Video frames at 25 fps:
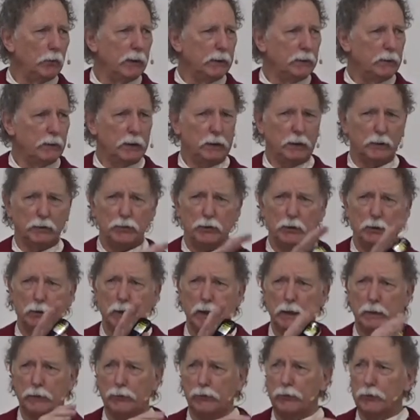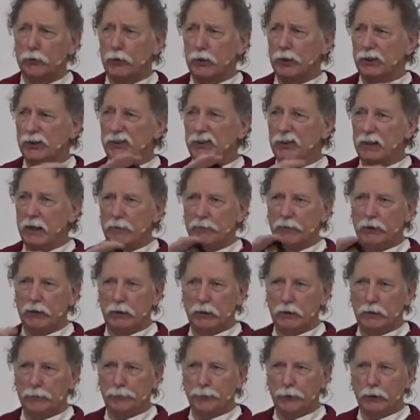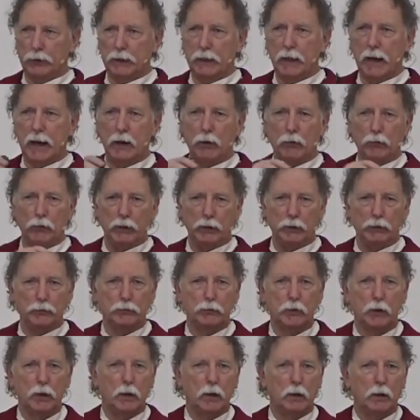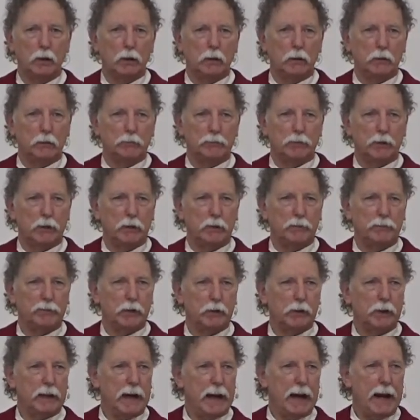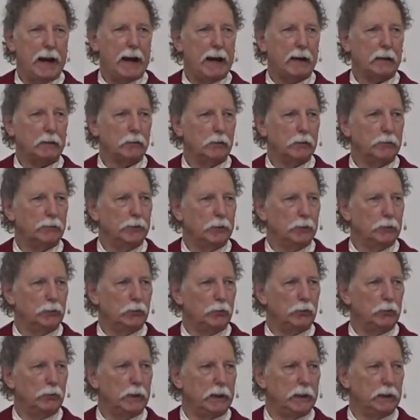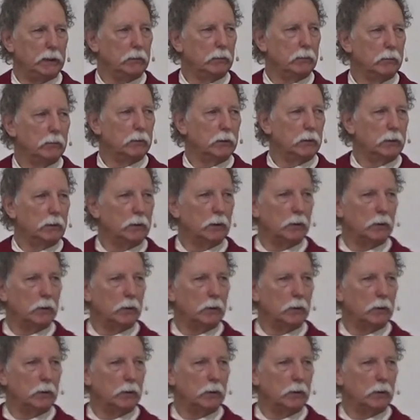I think it's in like 37 different counties. Very, very active in doing a